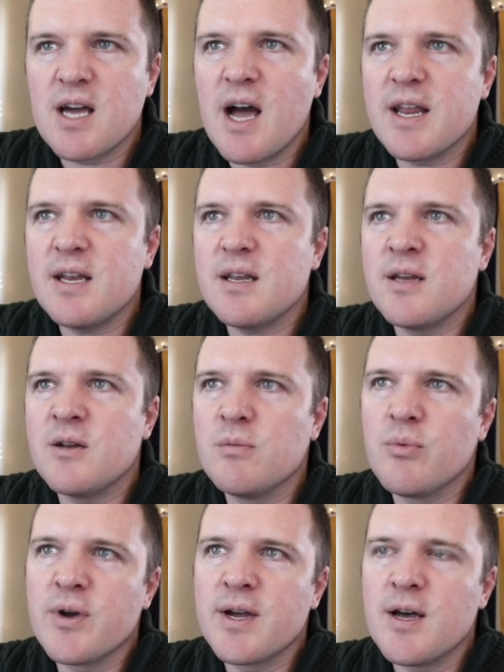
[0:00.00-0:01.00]
on it, it'll
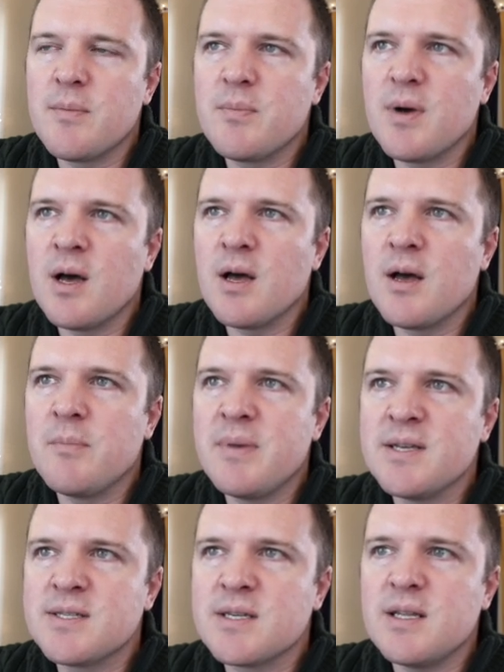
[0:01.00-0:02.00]
bring up uh,
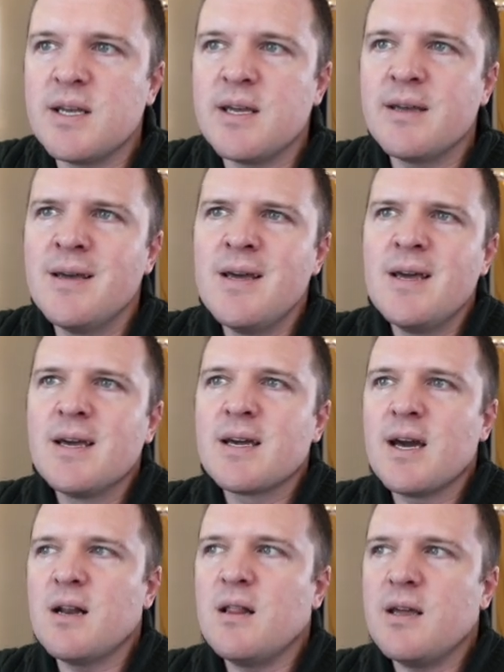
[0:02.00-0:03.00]
basically
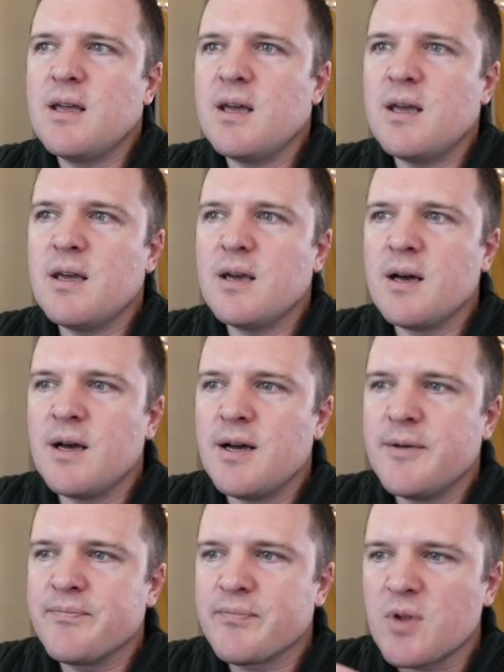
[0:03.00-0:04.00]
kind of like a
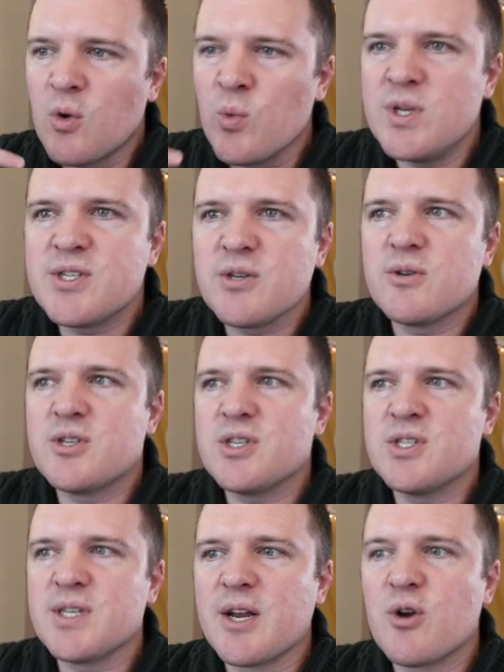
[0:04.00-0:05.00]
um, research
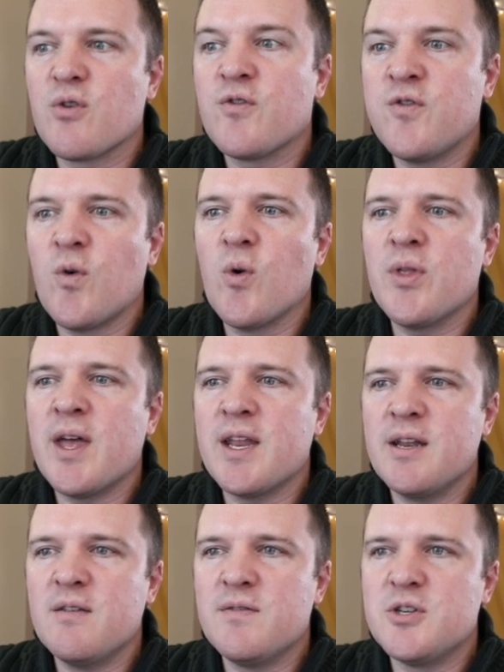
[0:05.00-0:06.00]
center for that
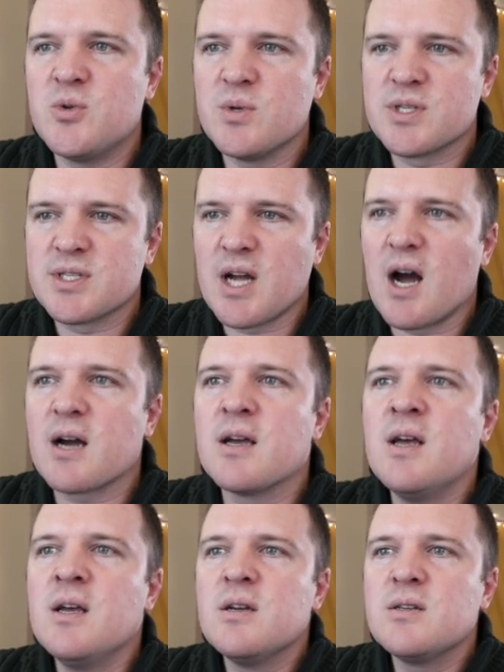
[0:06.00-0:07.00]
individual stock.
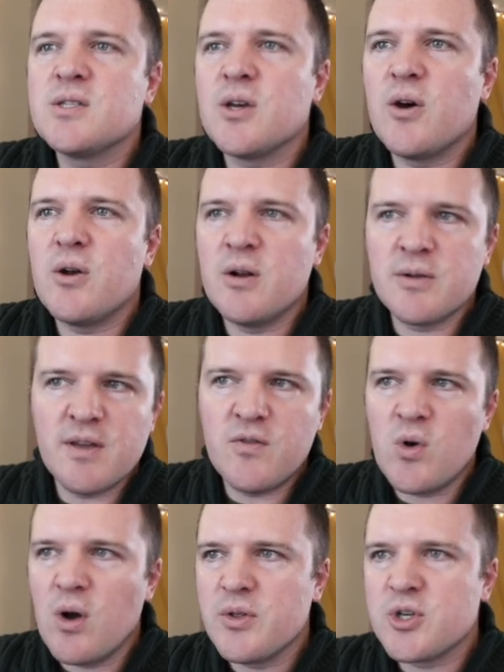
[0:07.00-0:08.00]
So it'll give
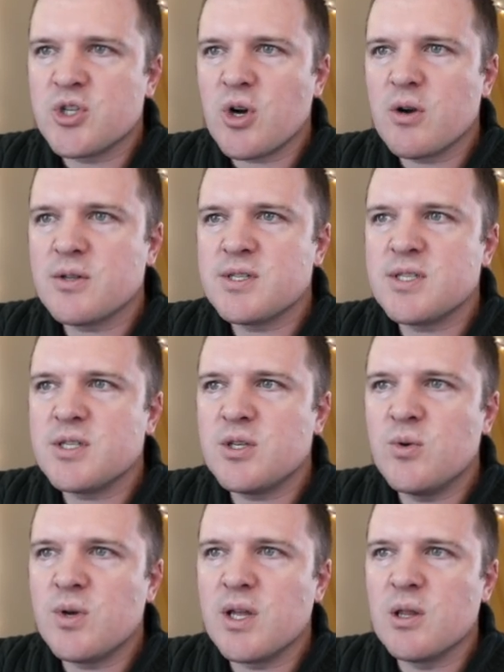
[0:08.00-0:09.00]
you all the charts.
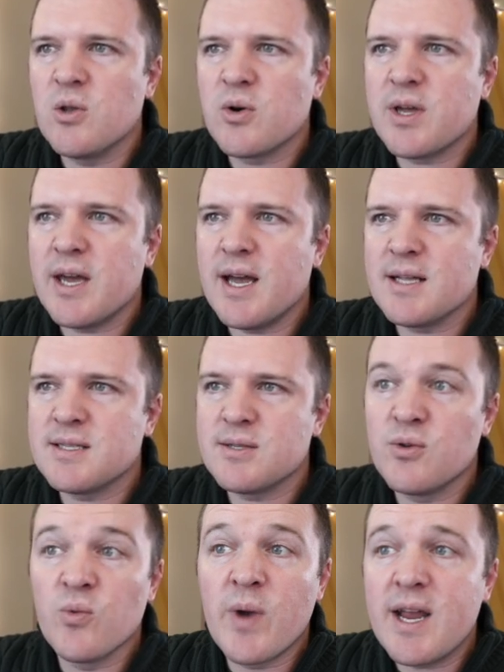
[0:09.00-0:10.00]
You can look at
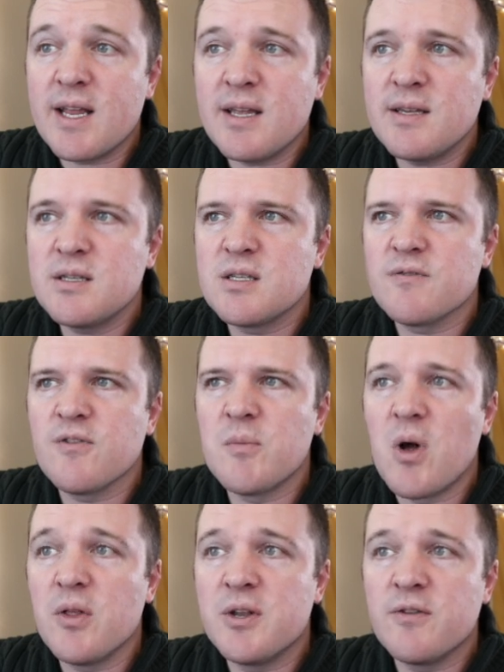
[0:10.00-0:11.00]
the ratings from
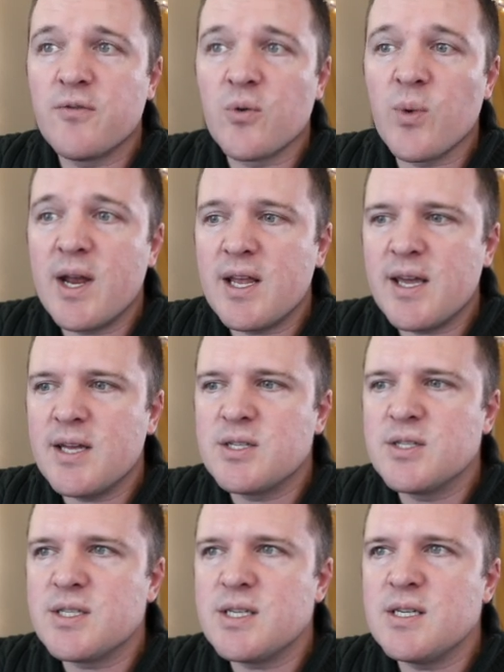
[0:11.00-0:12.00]
all the different rating
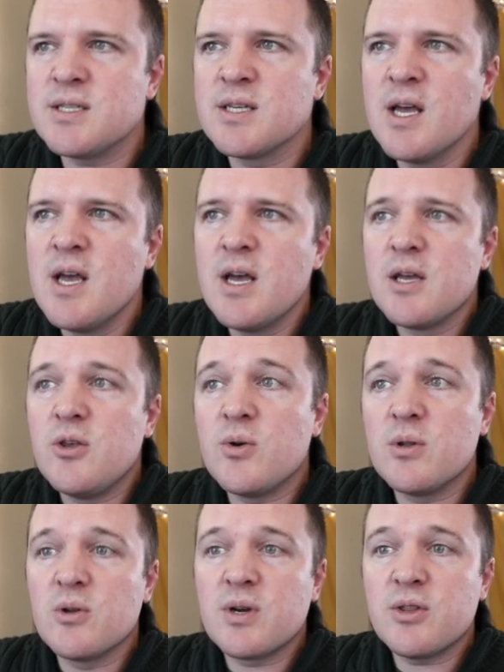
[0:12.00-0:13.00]
agencies. You
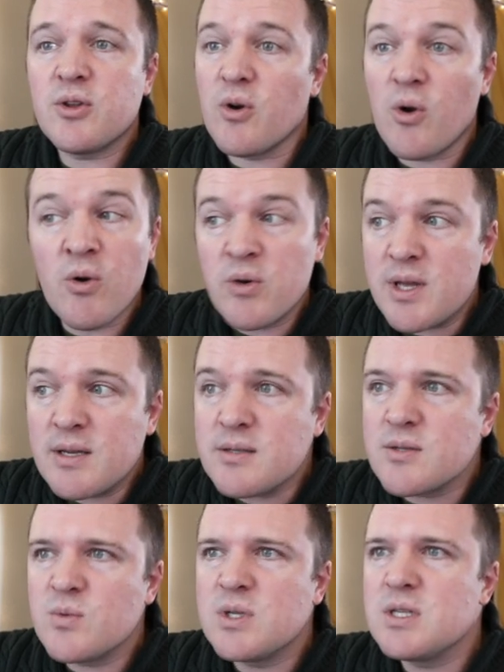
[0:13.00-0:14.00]
can look at their
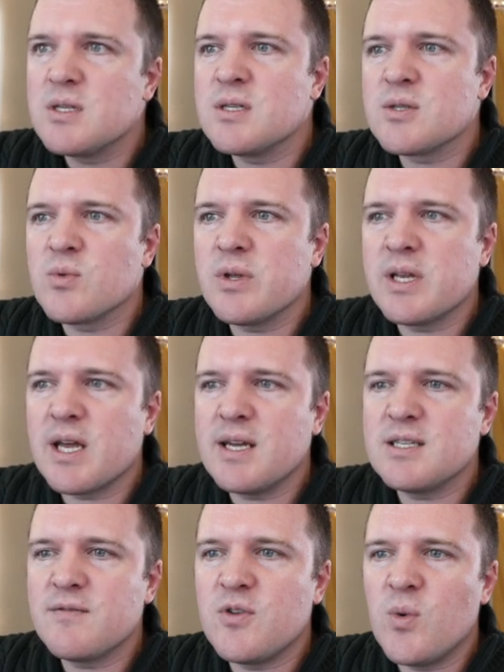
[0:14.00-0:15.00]
earnings, which is really
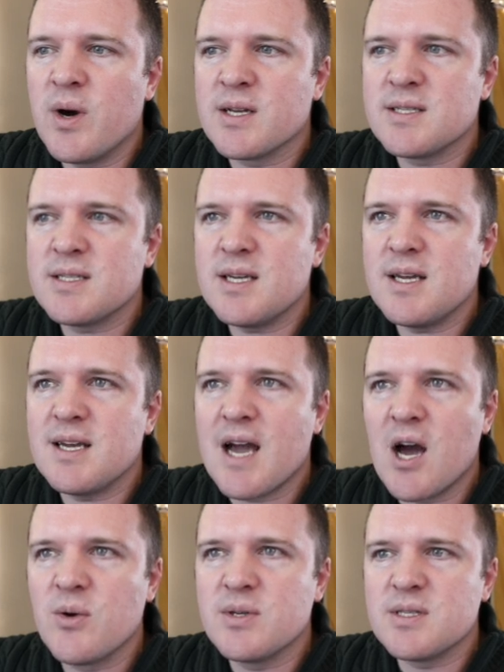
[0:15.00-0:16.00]
nice if you want to see
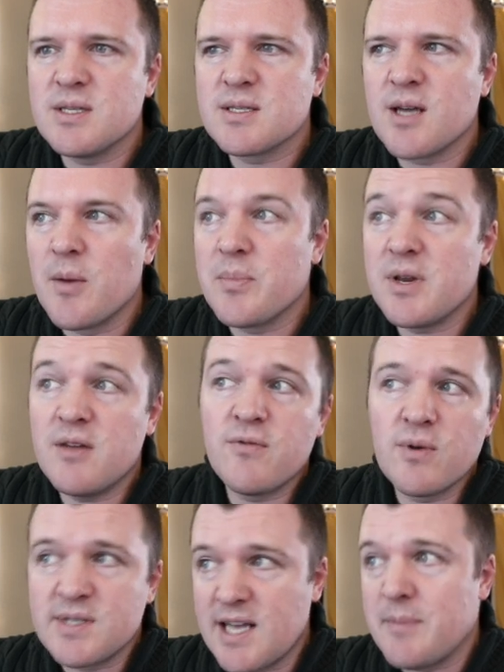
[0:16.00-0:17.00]
how is this company,
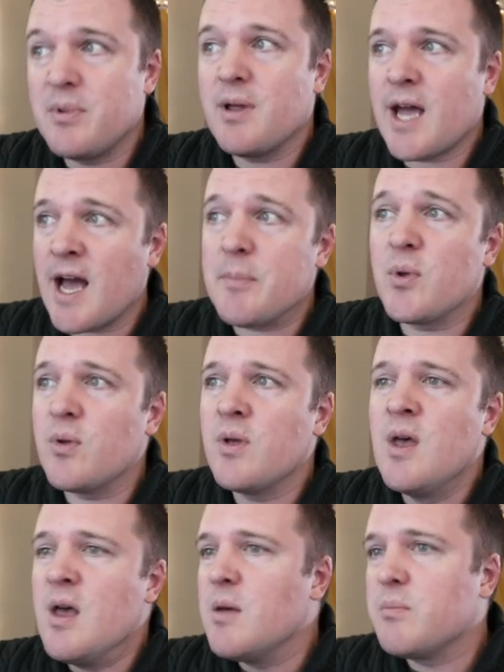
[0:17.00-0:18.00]
for example, Apple,
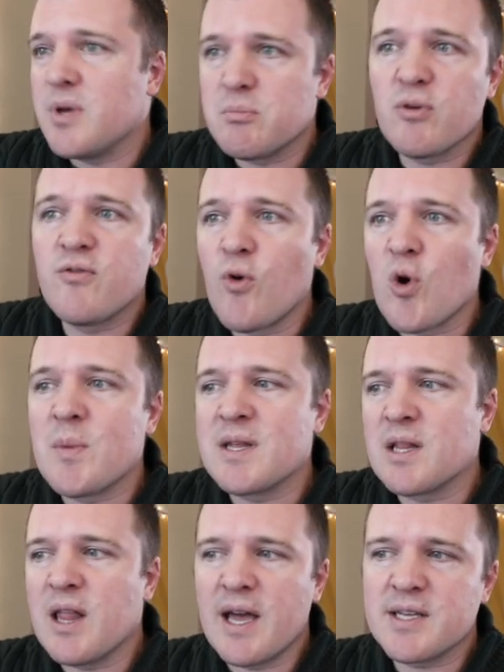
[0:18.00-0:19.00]
been performing
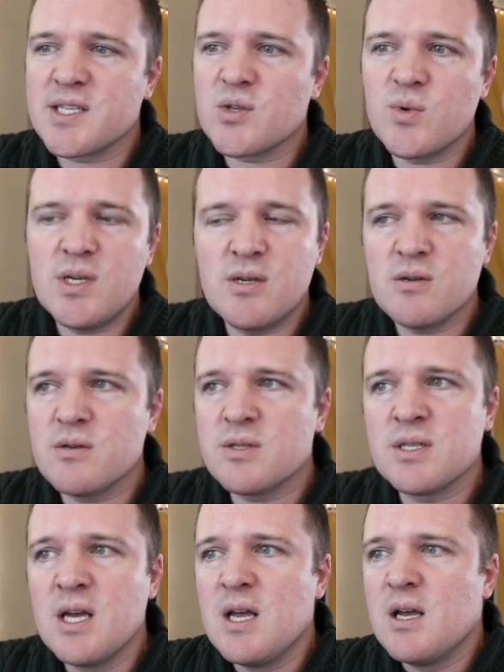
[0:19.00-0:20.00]
the last three
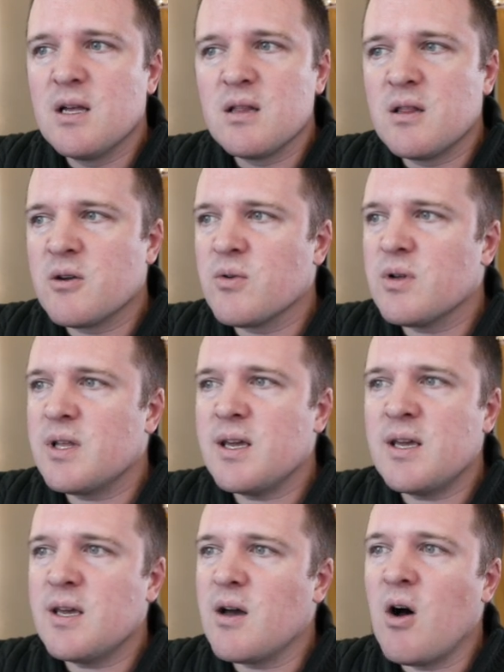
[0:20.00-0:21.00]
years.
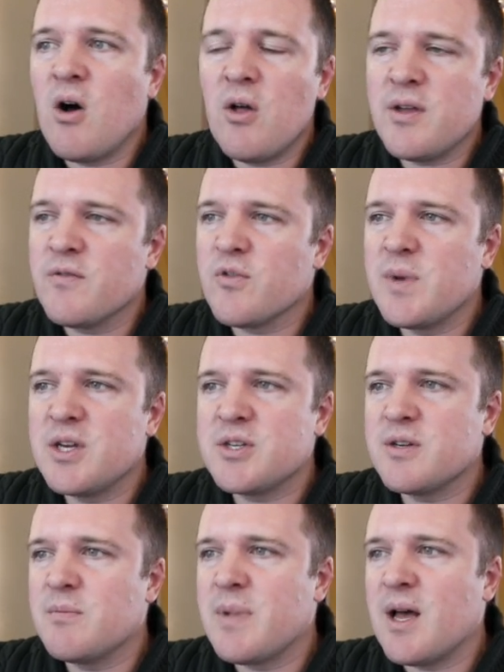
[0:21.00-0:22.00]
Literally all the
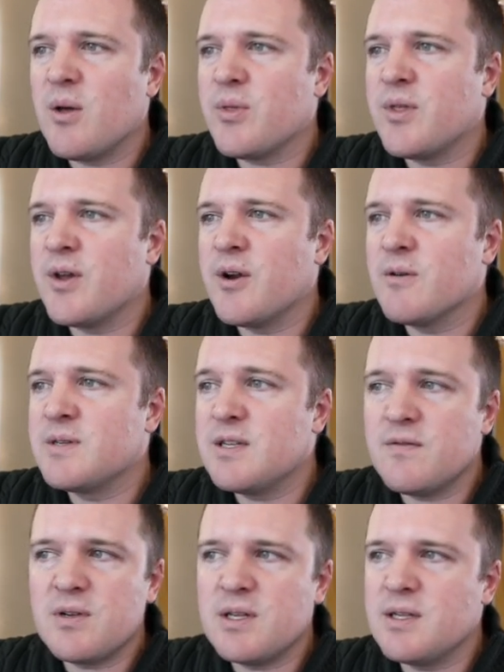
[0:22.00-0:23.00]
information about their
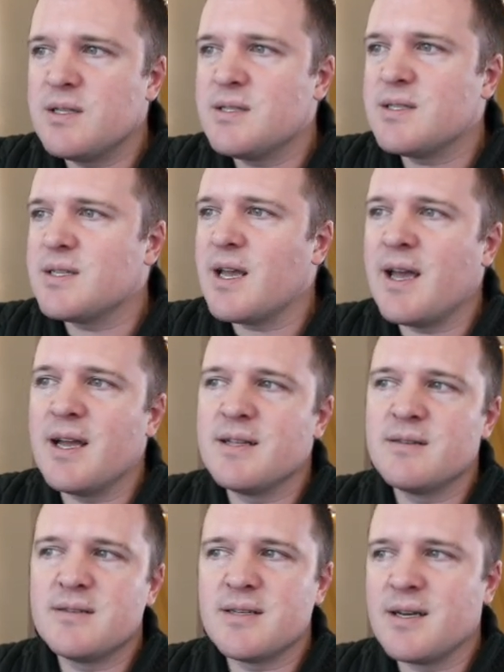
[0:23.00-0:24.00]
dividends
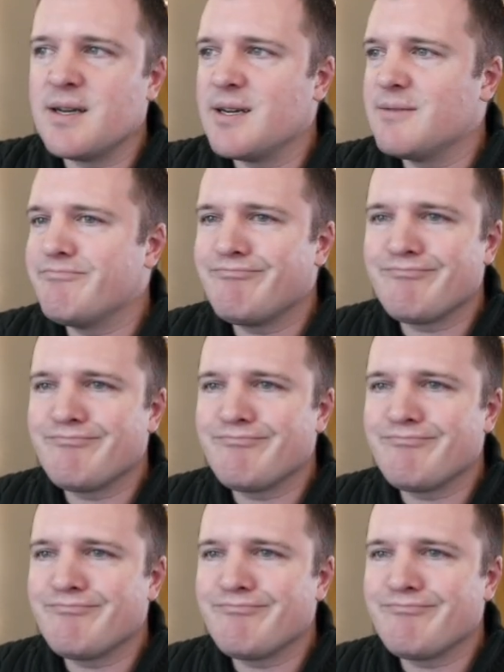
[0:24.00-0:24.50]
and uh,